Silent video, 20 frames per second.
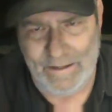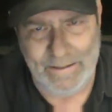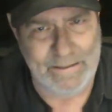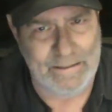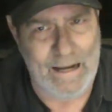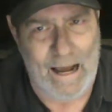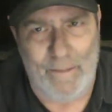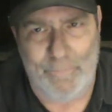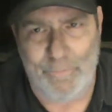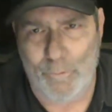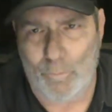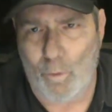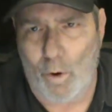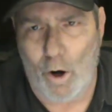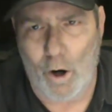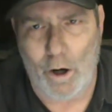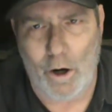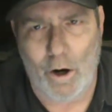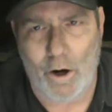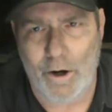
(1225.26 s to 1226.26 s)
got the
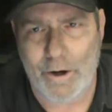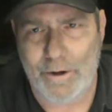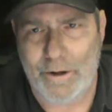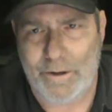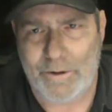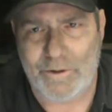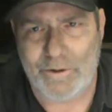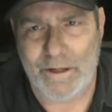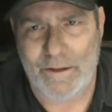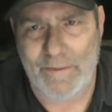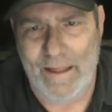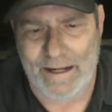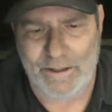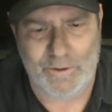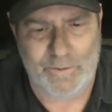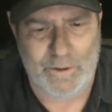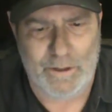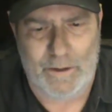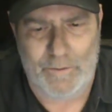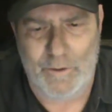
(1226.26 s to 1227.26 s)
wrong harness. And
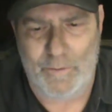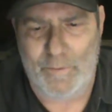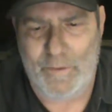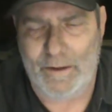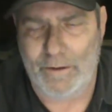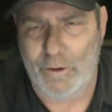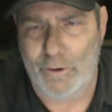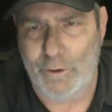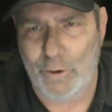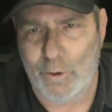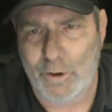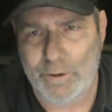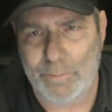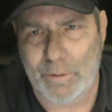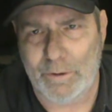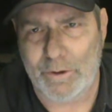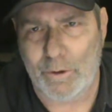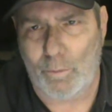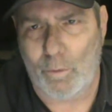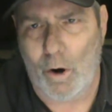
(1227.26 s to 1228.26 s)
that's the other thing they're doing is
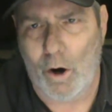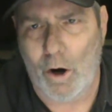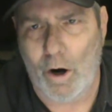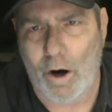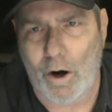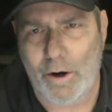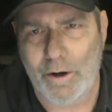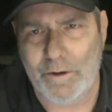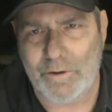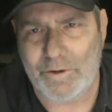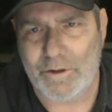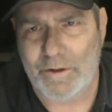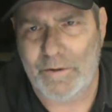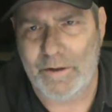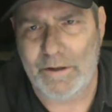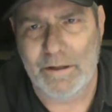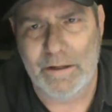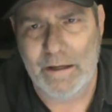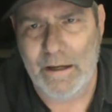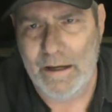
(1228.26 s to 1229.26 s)
put the wrong harness in
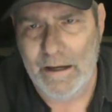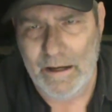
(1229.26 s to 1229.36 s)
the